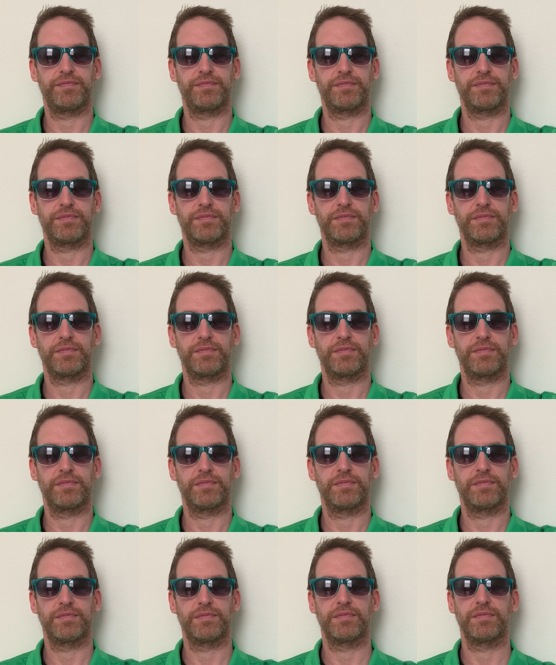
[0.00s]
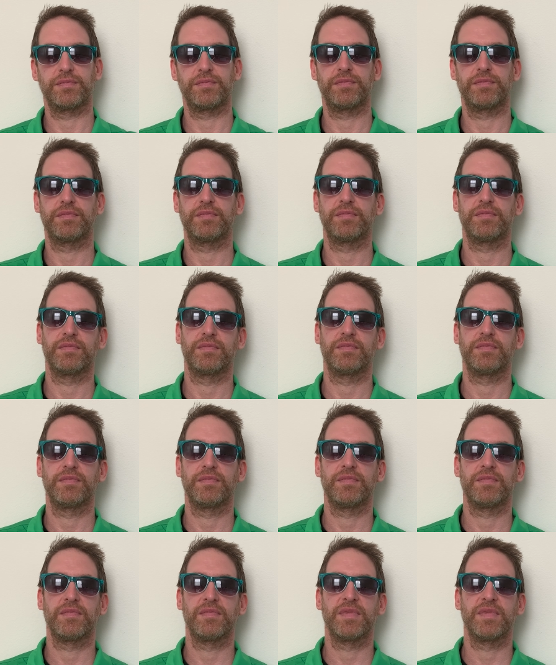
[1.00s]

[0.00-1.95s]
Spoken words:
[no speech]